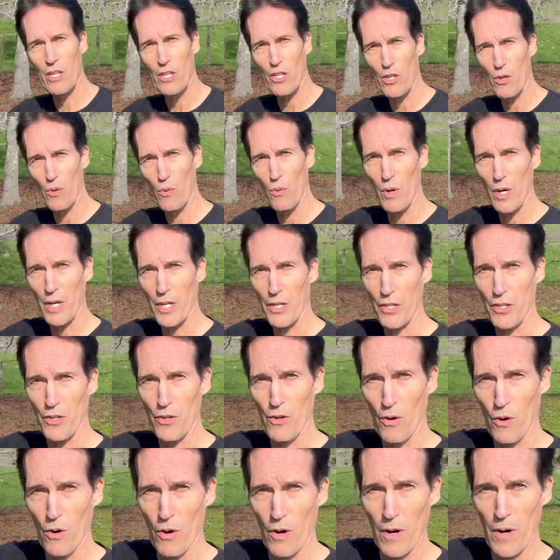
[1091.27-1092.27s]
you want
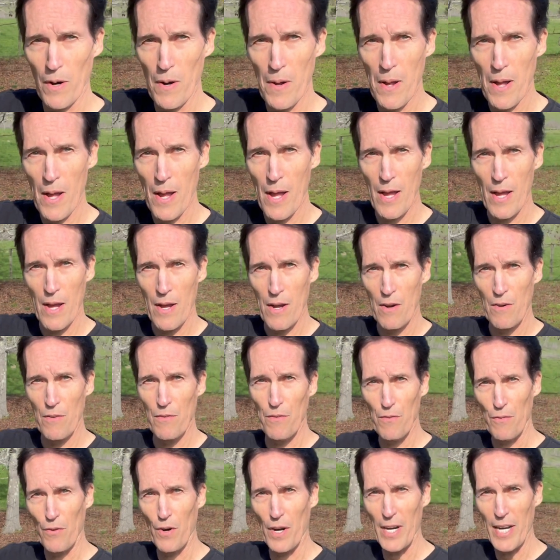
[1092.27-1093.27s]
your
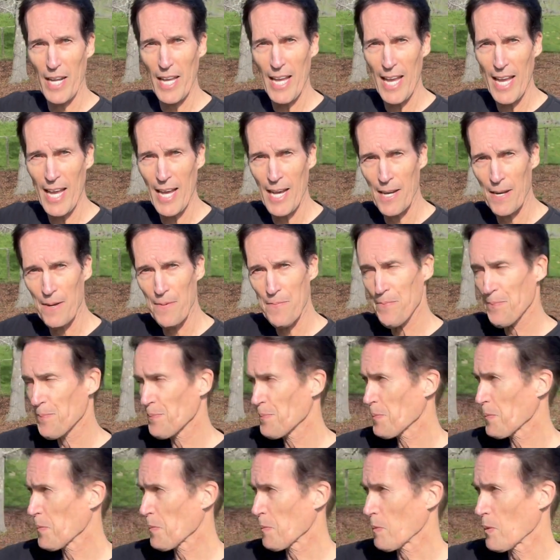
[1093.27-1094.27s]
front hand
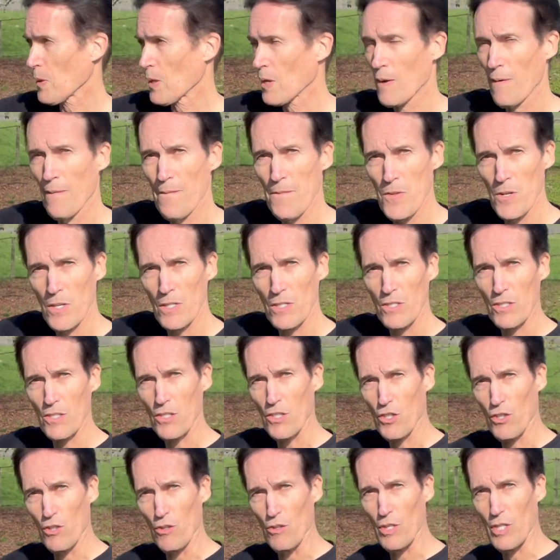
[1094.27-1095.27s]

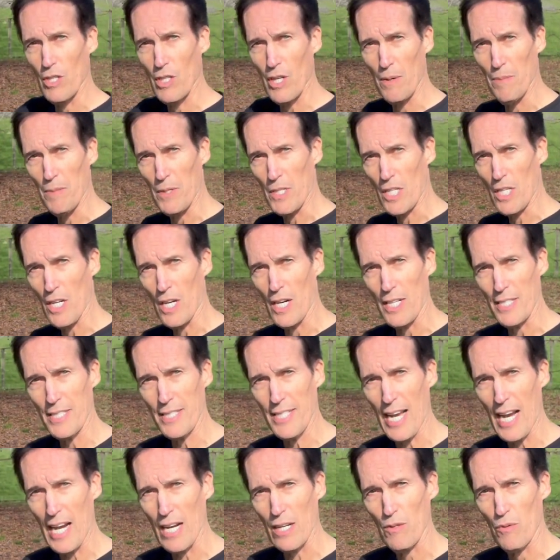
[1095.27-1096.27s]
to come in
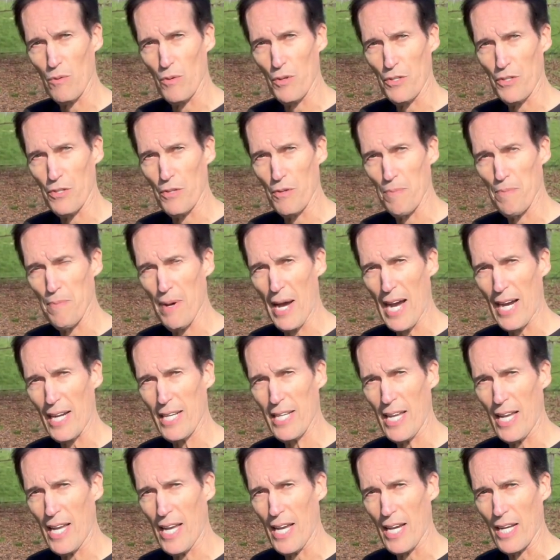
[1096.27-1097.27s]
contact with your back
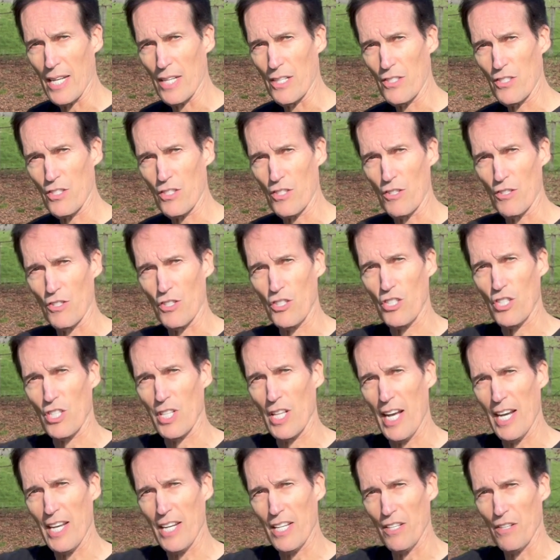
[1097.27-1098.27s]
hand. So you're
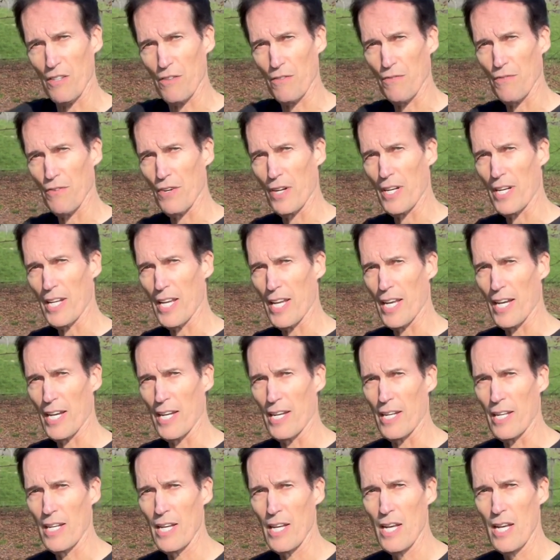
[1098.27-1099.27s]
sliding your front hand
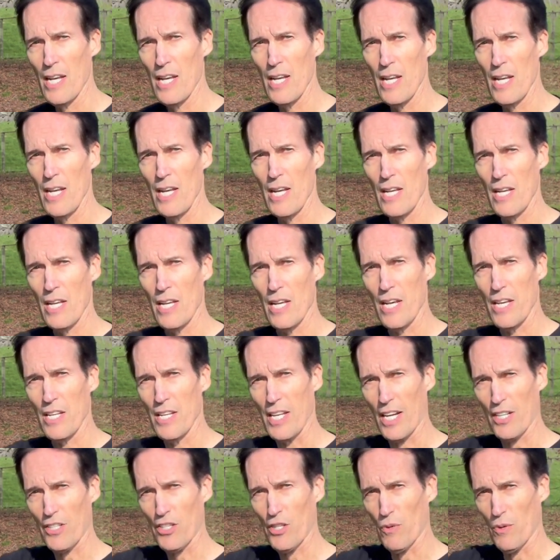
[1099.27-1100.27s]
and you
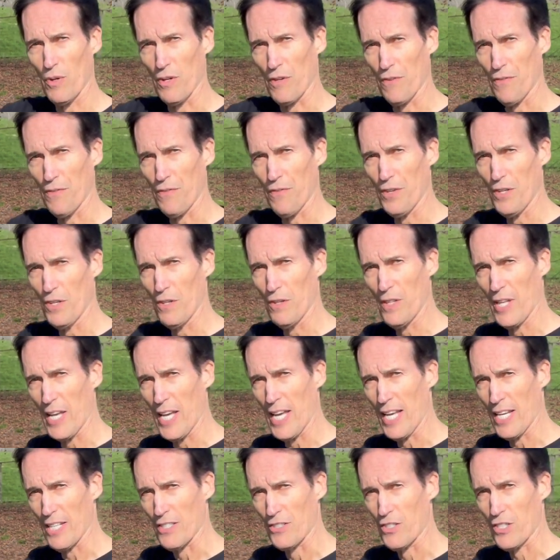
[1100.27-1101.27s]
actually want to feel the
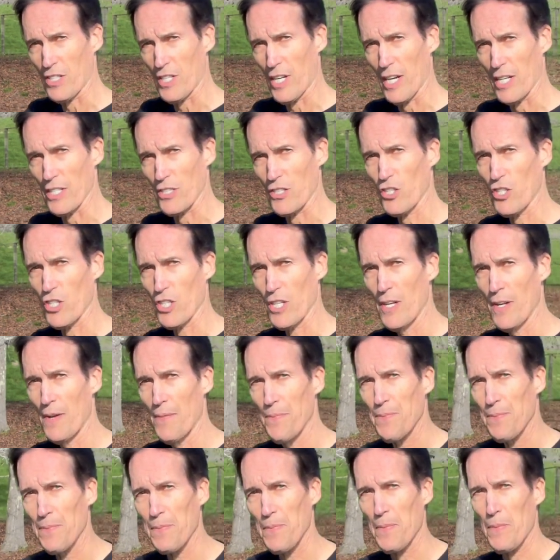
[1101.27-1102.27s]
hands touch.
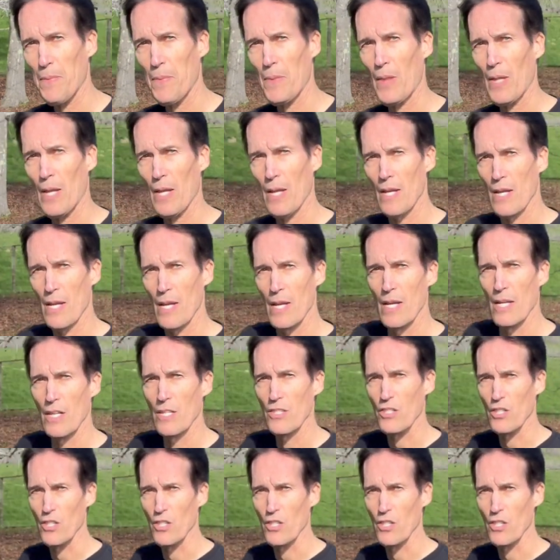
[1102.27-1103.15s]
So